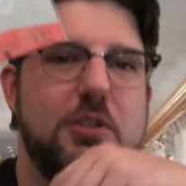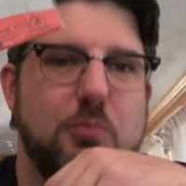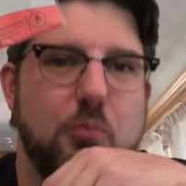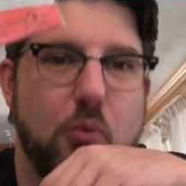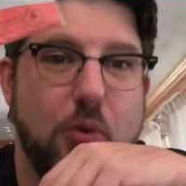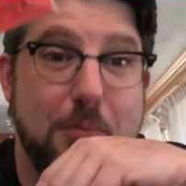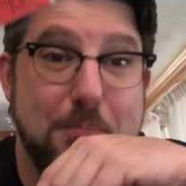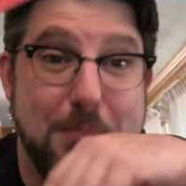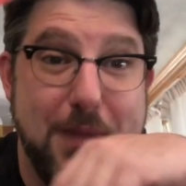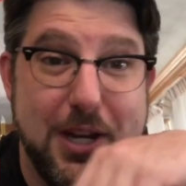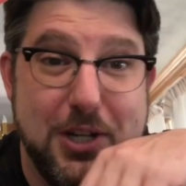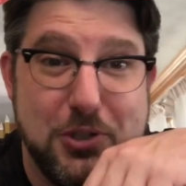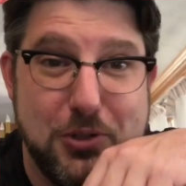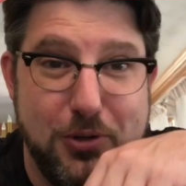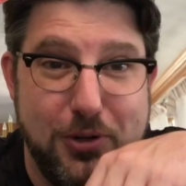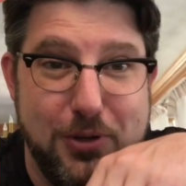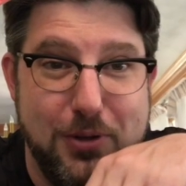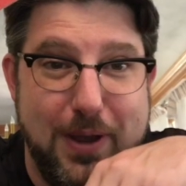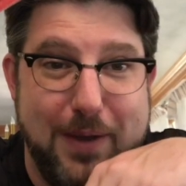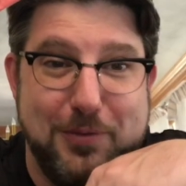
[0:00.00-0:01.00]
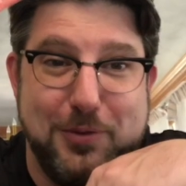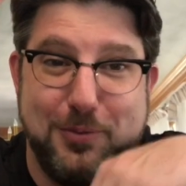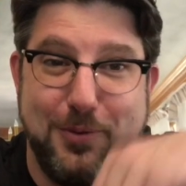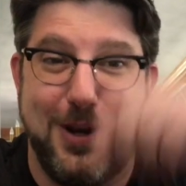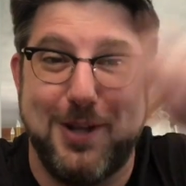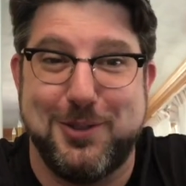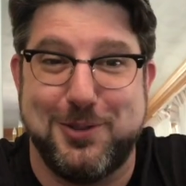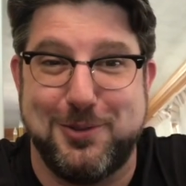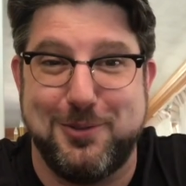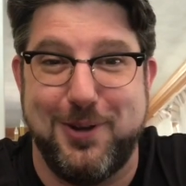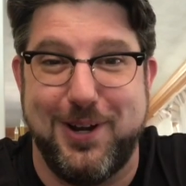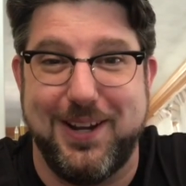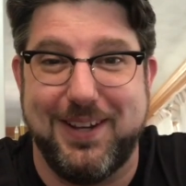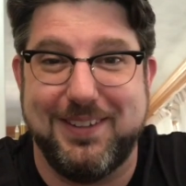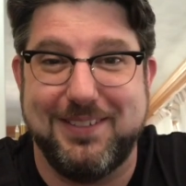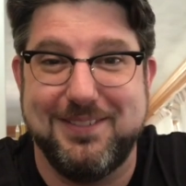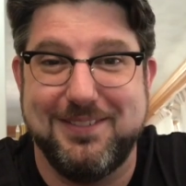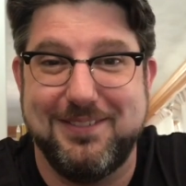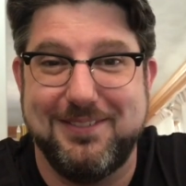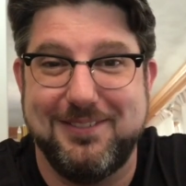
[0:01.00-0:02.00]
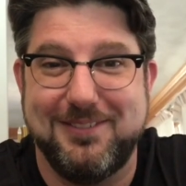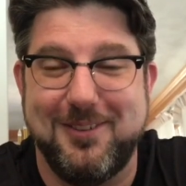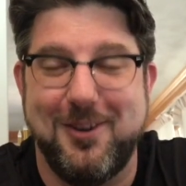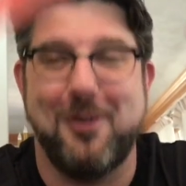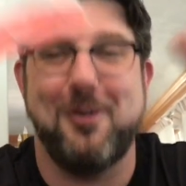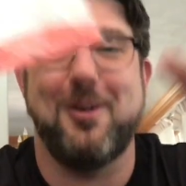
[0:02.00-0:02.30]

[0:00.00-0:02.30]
make sure you have the right string, all